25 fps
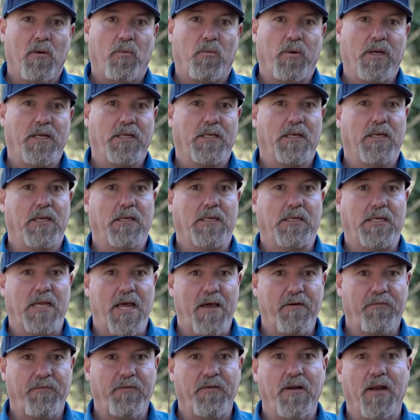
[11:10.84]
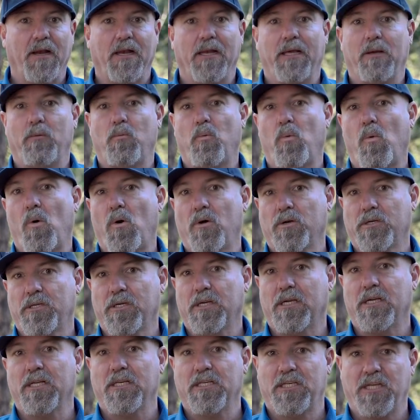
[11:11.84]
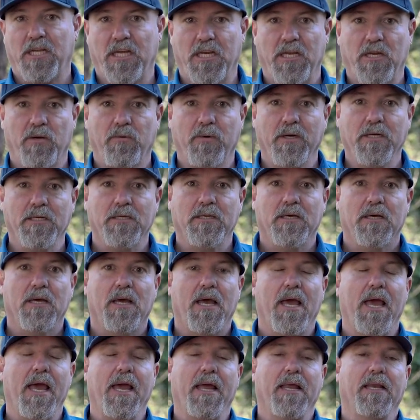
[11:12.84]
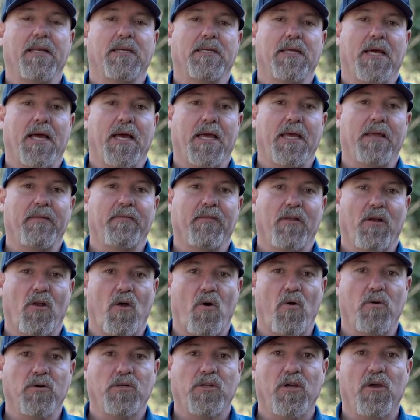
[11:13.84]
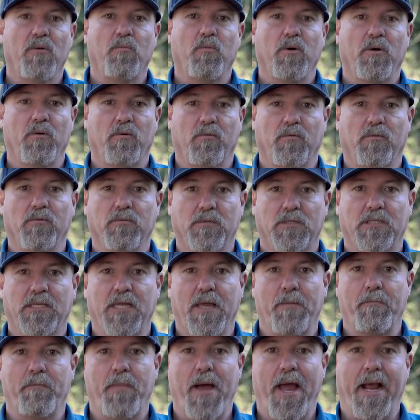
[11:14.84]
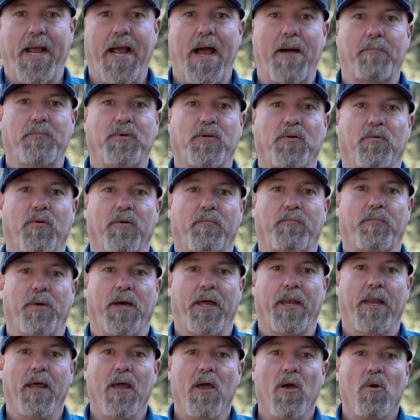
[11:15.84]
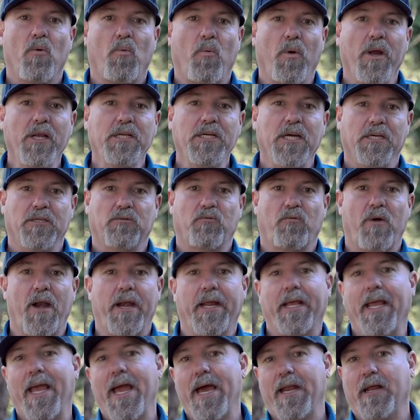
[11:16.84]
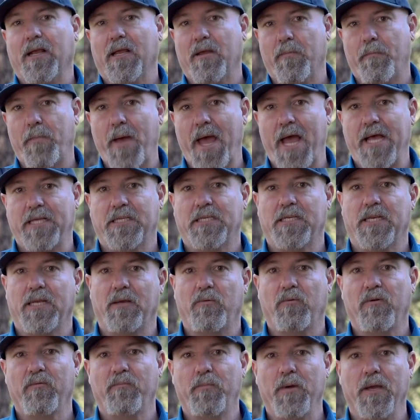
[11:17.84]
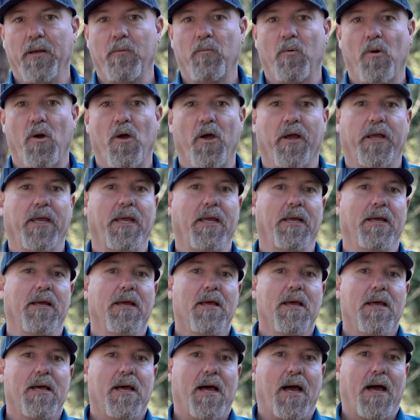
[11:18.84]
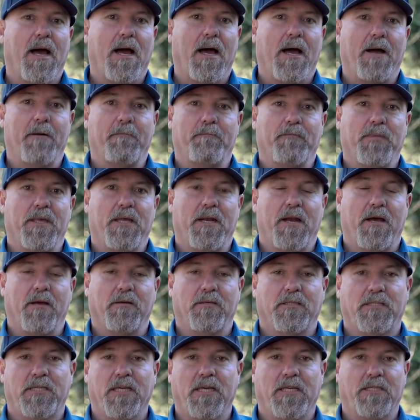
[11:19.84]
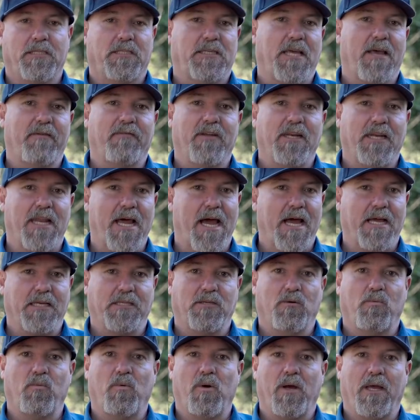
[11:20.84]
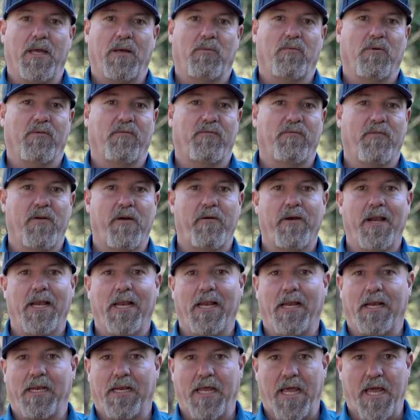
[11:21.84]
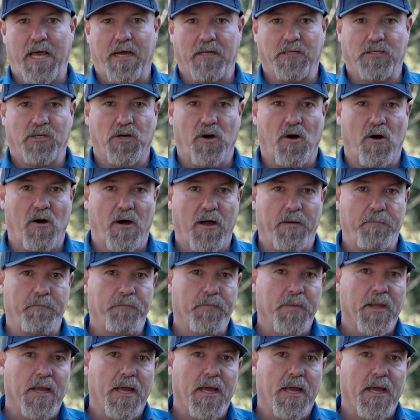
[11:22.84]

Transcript: We definitely want to continue it. And in the long term, we'll step back up to it. But we're just running out of capacity. We've been working, 6-7 days a week with very little downtime,